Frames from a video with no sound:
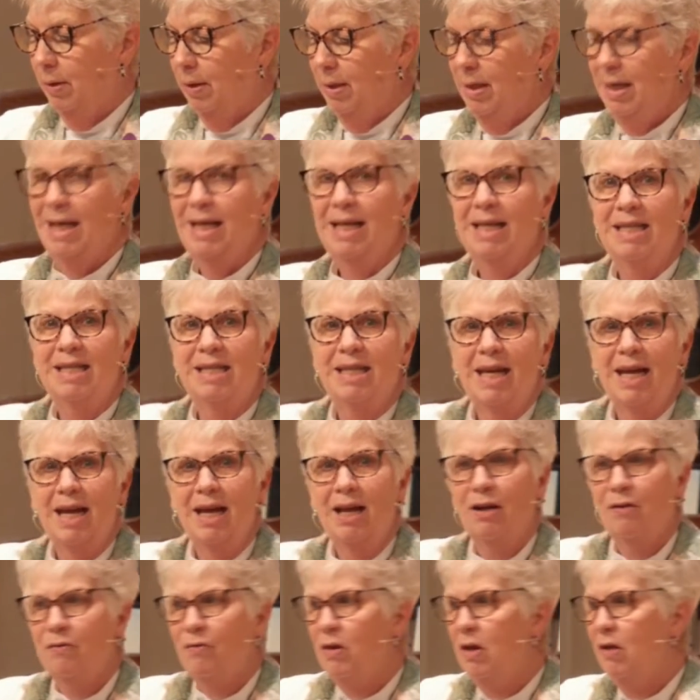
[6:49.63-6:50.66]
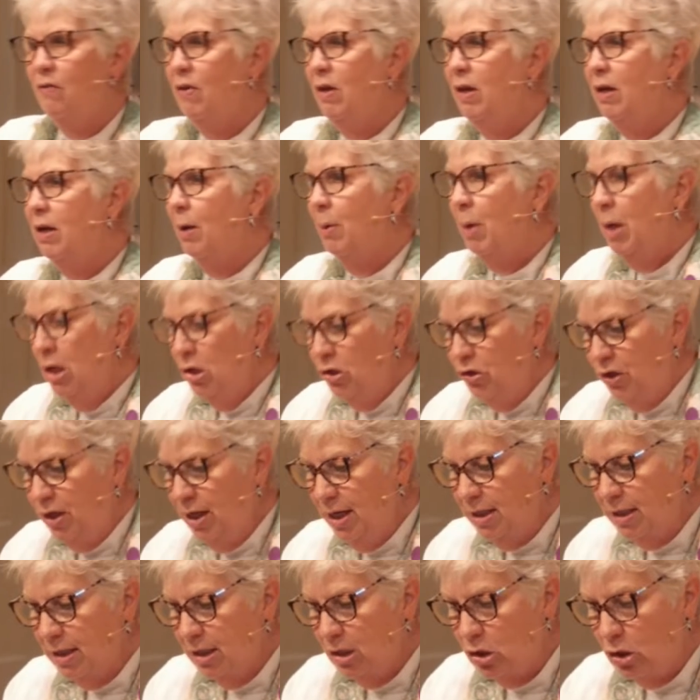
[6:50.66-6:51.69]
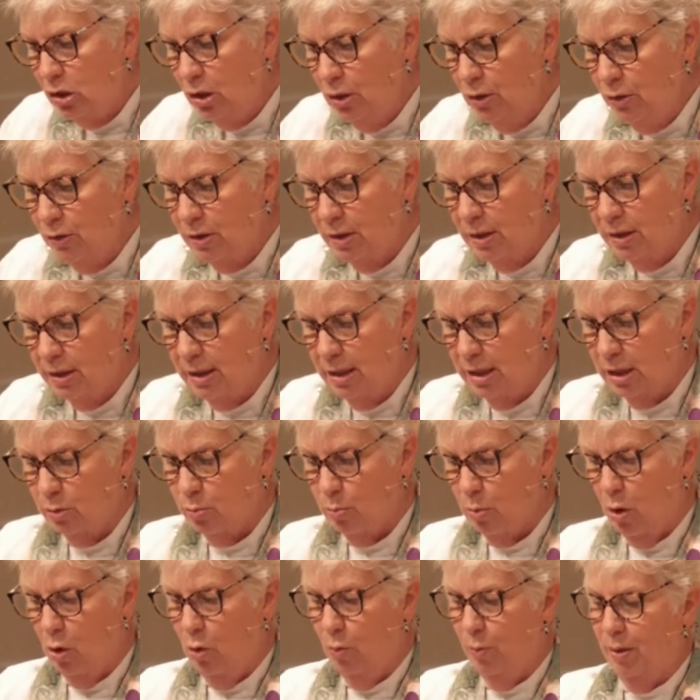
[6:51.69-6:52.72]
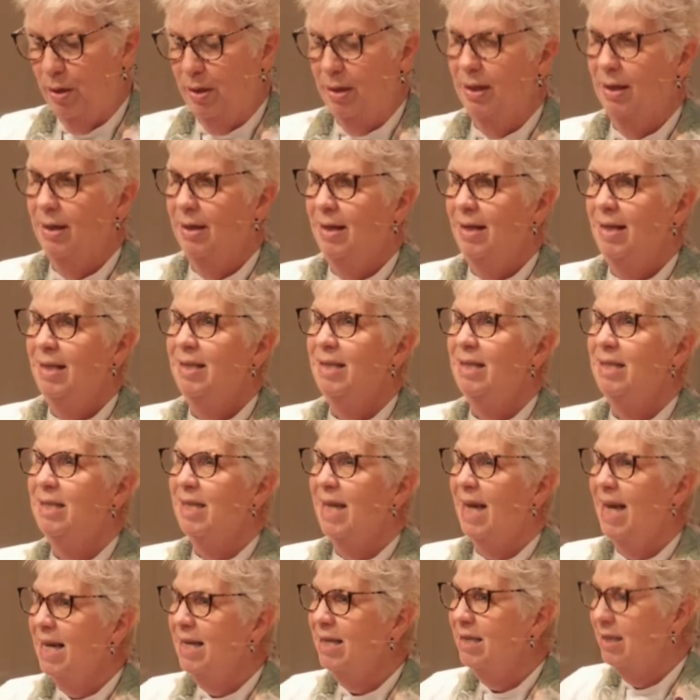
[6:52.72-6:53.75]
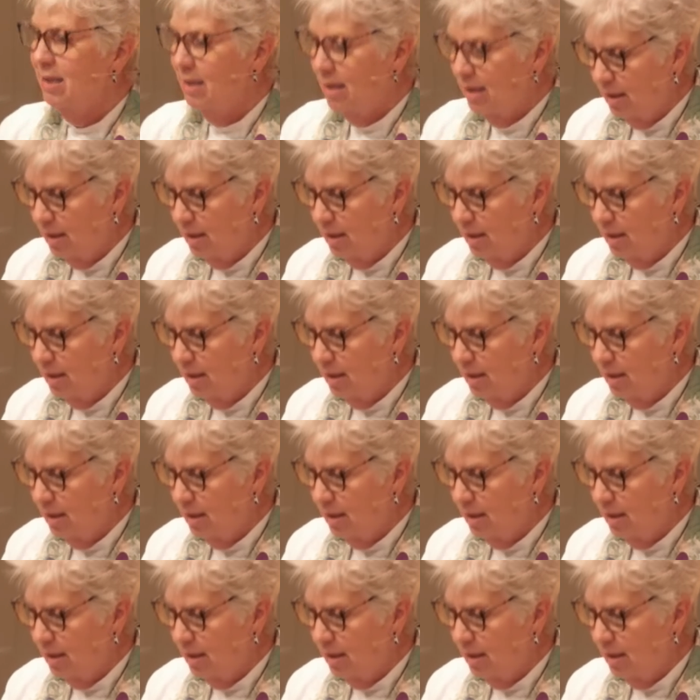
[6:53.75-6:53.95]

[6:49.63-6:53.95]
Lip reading: Yet instead of giving up, Jesus uses this moment to test the